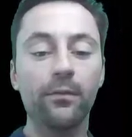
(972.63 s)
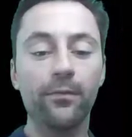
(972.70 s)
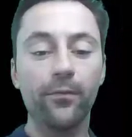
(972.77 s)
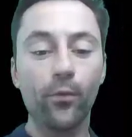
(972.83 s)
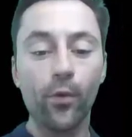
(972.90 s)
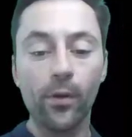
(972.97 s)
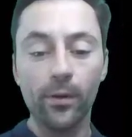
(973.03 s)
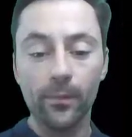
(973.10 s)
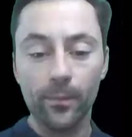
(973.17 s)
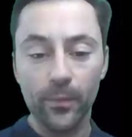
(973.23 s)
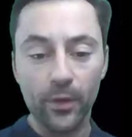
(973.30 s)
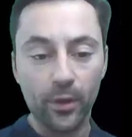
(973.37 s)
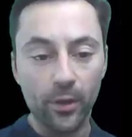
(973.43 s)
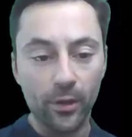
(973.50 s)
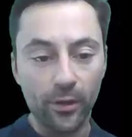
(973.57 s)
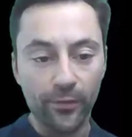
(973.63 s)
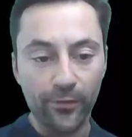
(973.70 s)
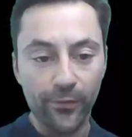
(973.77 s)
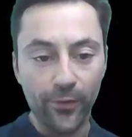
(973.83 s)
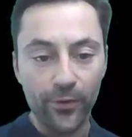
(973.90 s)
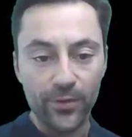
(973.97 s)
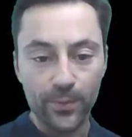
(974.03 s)
for a
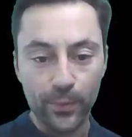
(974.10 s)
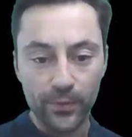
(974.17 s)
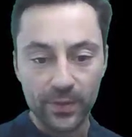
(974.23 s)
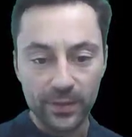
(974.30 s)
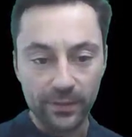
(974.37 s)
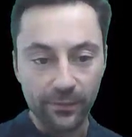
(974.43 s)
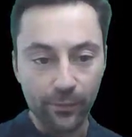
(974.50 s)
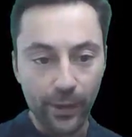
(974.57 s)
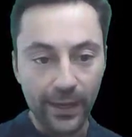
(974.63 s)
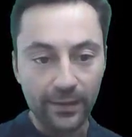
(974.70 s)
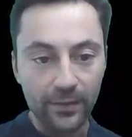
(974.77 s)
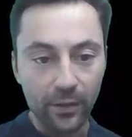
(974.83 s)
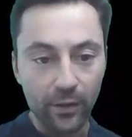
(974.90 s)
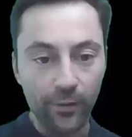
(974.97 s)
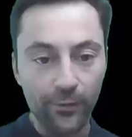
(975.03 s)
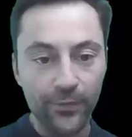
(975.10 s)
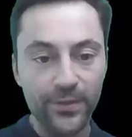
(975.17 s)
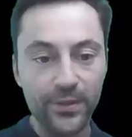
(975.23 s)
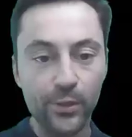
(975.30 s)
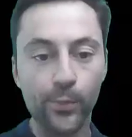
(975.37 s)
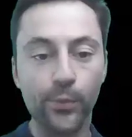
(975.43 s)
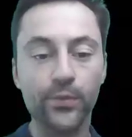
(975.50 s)
false positive rate of
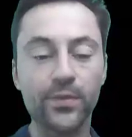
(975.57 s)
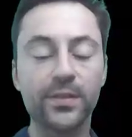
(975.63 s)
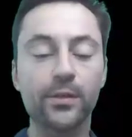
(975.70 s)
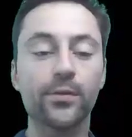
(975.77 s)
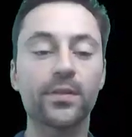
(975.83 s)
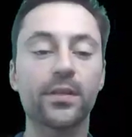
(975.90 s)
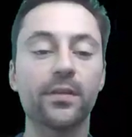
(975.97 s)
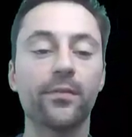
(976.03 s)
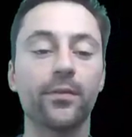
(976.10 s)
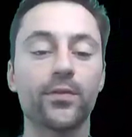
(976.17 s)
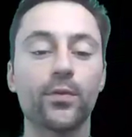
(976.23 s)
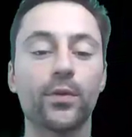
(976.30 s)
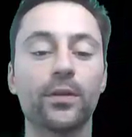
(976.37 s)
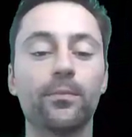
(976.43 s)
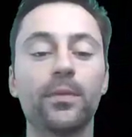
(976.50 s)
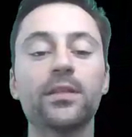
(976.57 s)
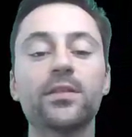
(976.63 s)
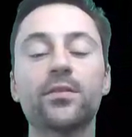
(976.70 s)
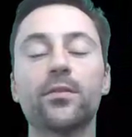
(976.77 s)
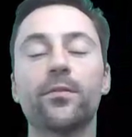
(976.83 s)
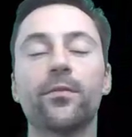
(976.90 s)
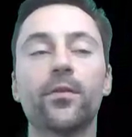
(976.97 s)
0.07. So it
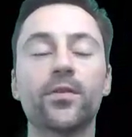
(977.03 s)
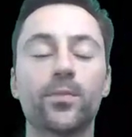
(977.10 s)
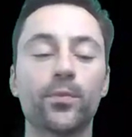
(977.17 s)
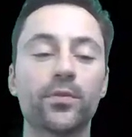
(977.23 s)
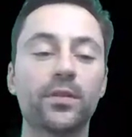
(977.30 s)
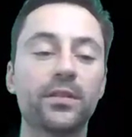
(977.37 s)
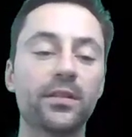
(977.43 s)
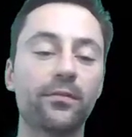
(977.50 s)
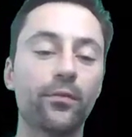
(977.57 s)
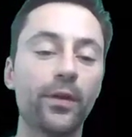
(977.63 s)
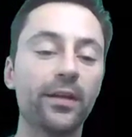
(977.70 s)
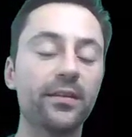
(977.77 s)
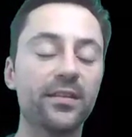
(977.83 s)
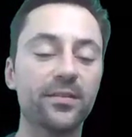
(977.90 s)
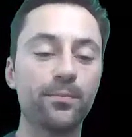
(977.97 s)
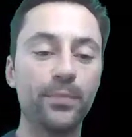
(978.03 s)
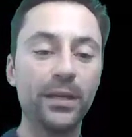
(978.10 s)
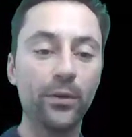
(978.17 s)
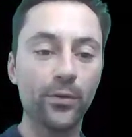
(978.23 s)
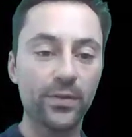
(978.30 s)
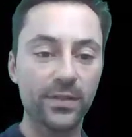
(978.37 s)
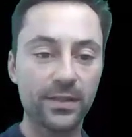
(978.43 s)
means the false positive rate is
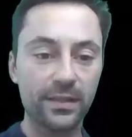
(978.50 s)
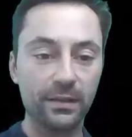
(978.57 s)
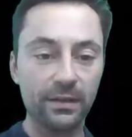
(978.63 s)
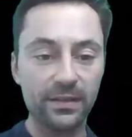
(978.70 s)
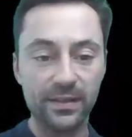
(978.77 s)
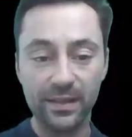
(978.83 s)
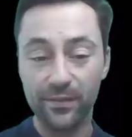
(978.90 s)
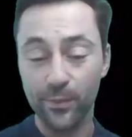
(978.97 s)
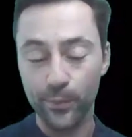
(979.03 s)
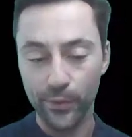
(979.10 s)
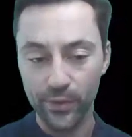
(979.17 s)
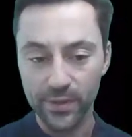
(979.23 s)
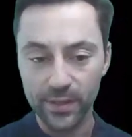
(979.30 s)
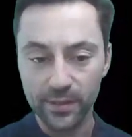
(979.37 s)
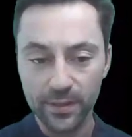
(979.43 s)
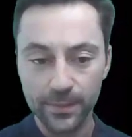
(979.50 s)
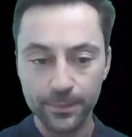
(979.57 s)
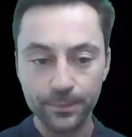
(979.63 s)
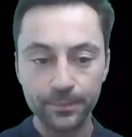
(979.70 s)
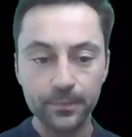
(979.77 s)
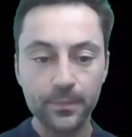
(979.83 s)
below 7%.